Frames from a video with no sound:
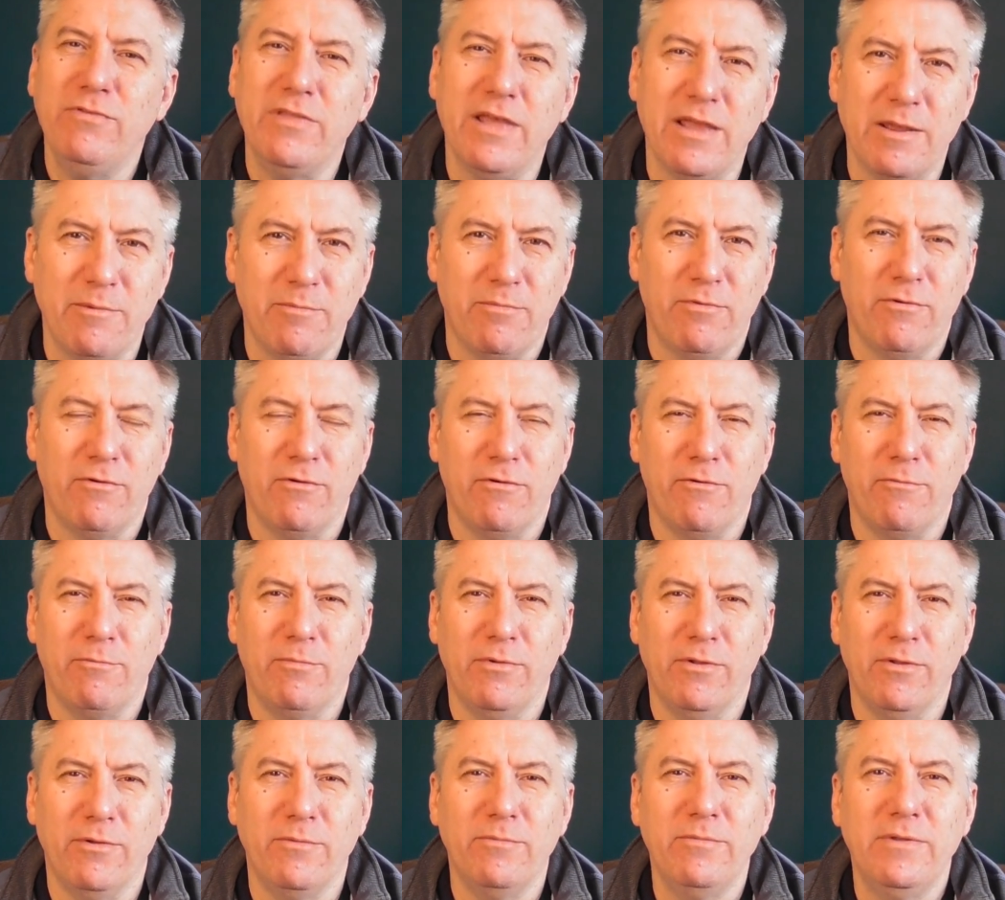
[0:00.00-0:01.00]
that
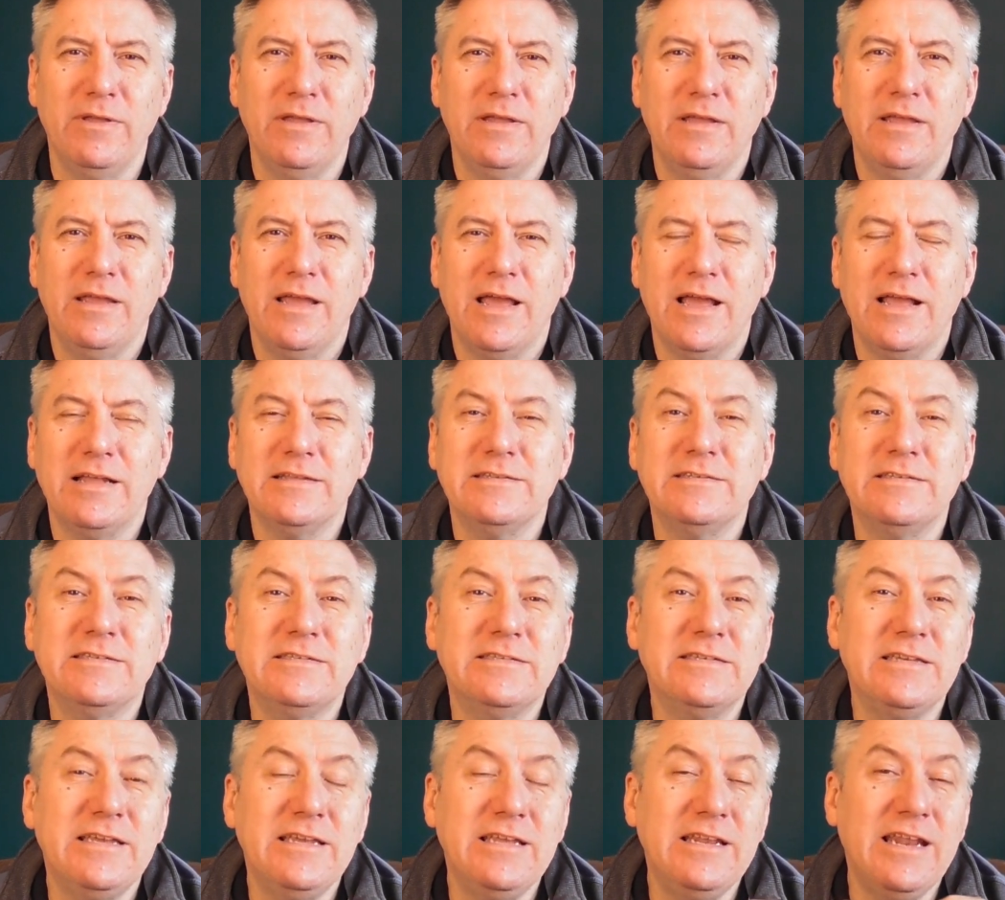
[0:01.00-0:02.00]
problem and
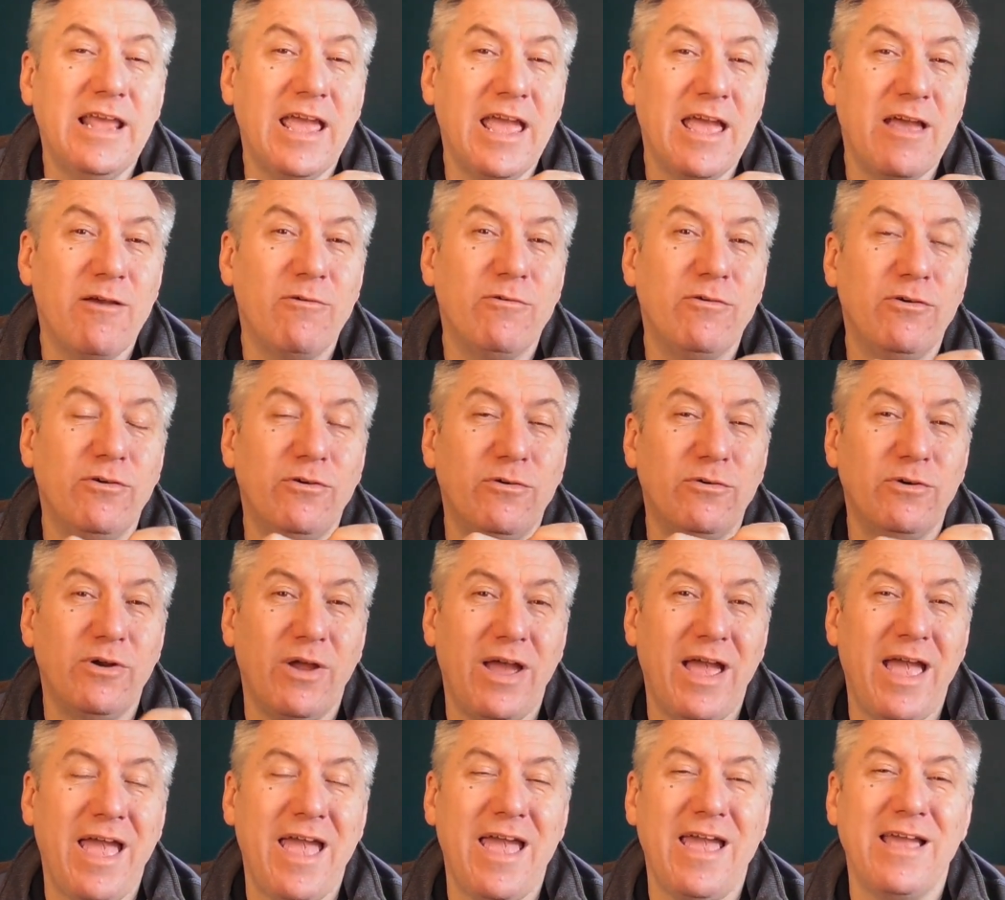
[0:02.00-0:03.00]
seeing how God
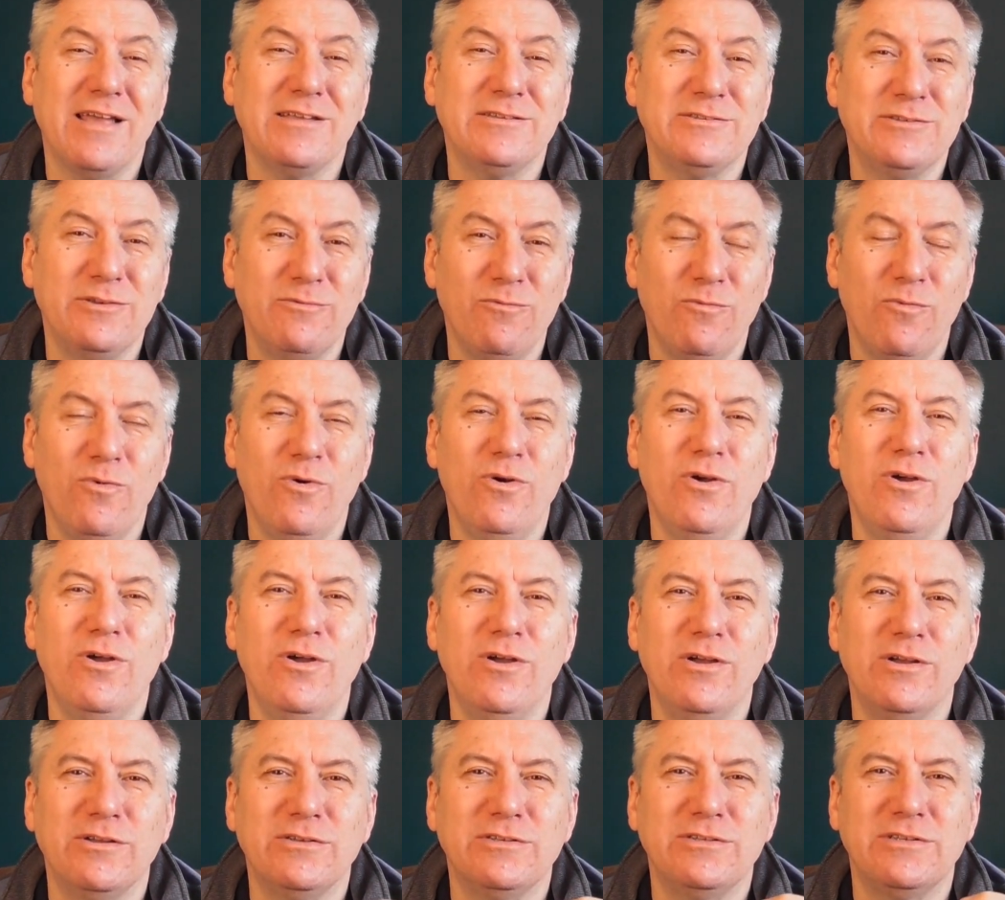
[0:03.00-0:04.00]
acts and
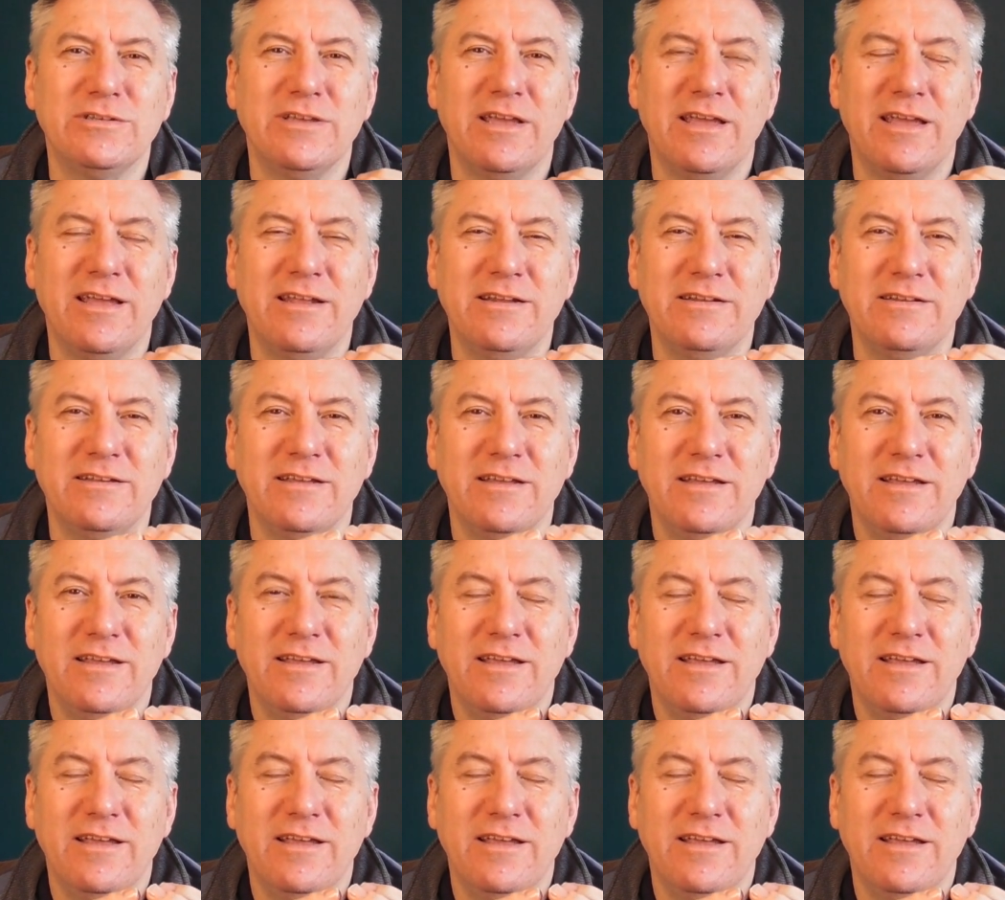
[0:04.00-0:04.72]
works and